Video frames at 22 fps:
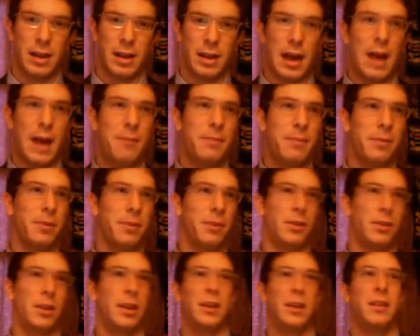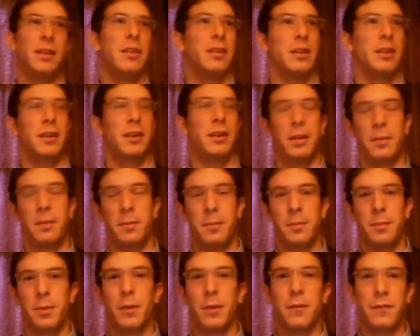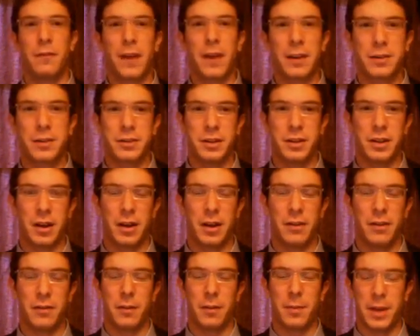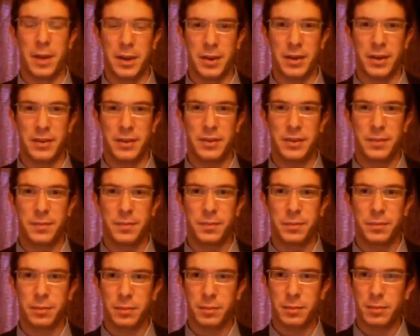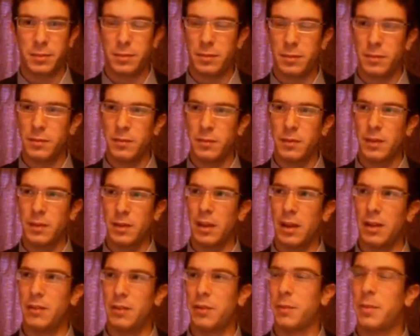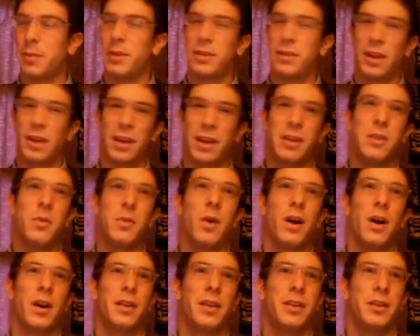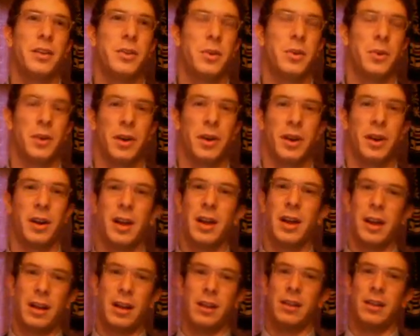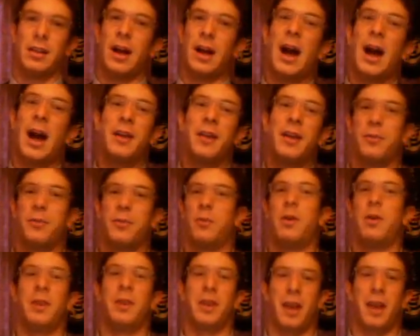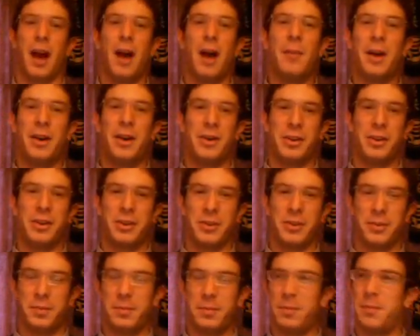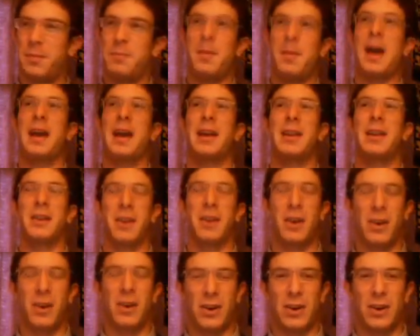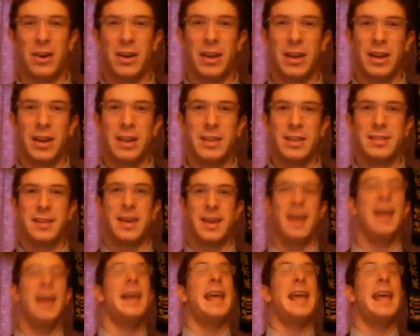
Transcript: Absolutely the perfection of appearance. And from the second you walk in the door, a line of women come out at your beck and call and say,